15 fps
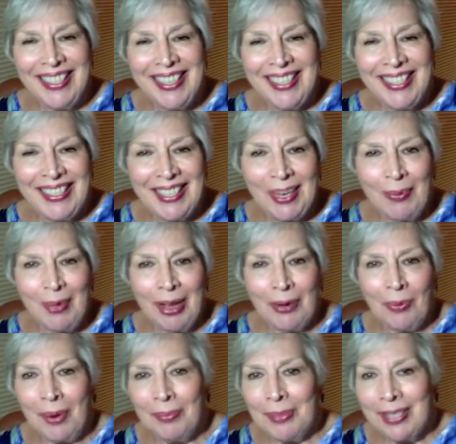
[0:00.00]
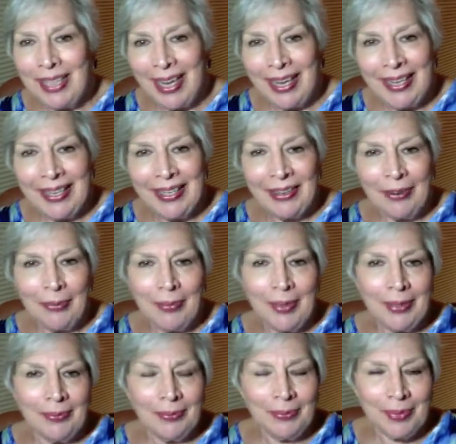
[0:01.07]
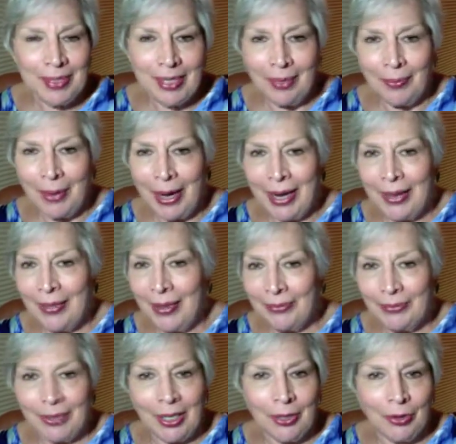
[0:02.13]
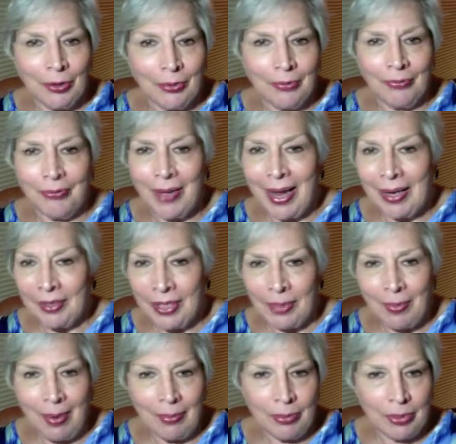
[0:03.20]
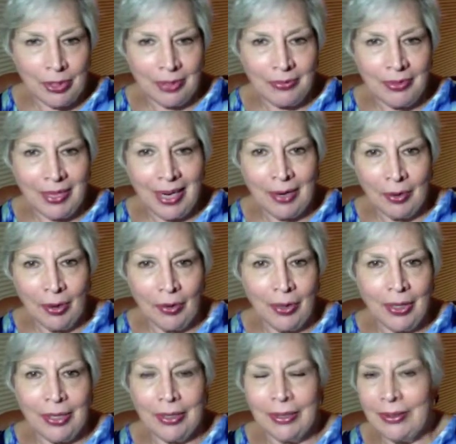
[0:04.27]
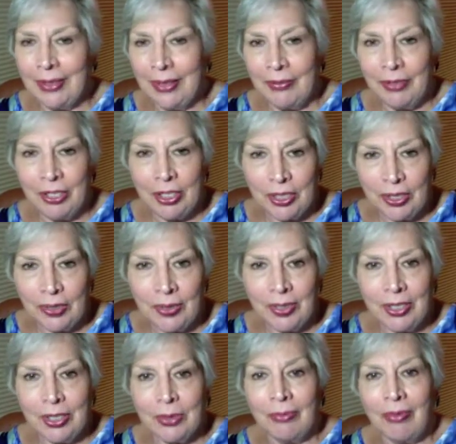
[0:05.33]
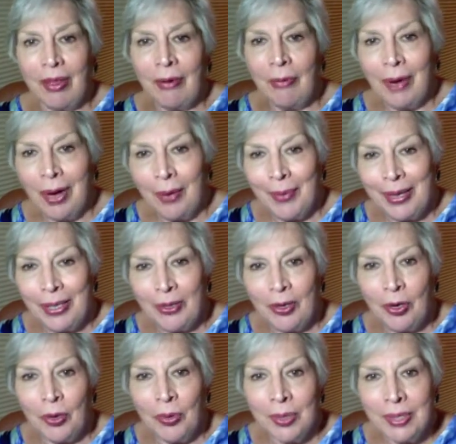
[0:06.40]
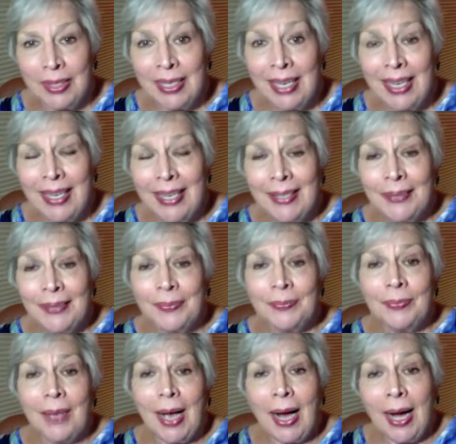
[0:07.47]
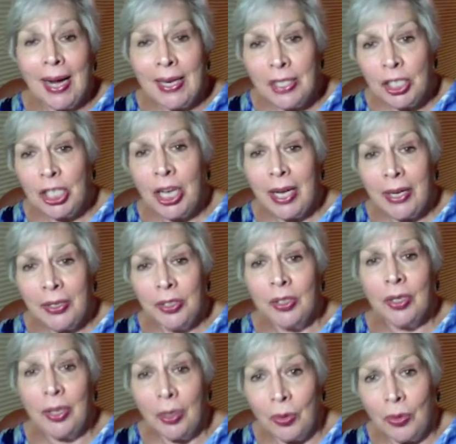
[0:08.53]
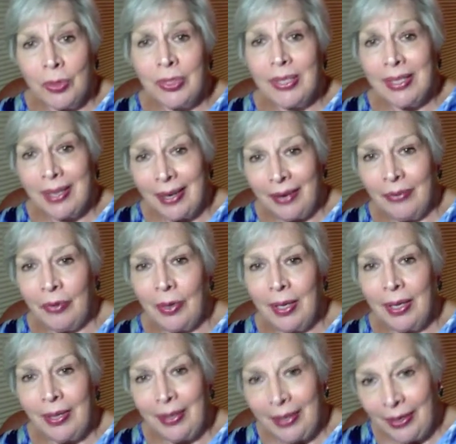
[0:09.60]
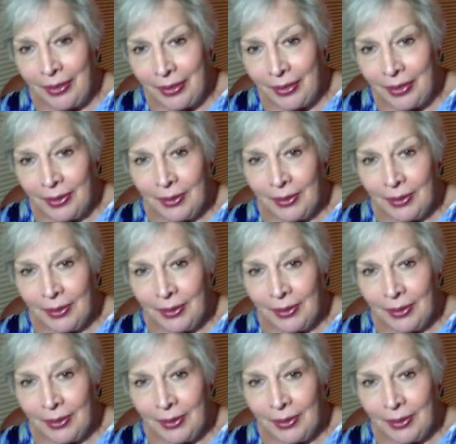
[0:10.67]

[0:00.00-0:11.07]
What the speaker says: CMed website. There have been syllabi that other faculty members have downloaded and given to students if they recommended the course. I change the course every year.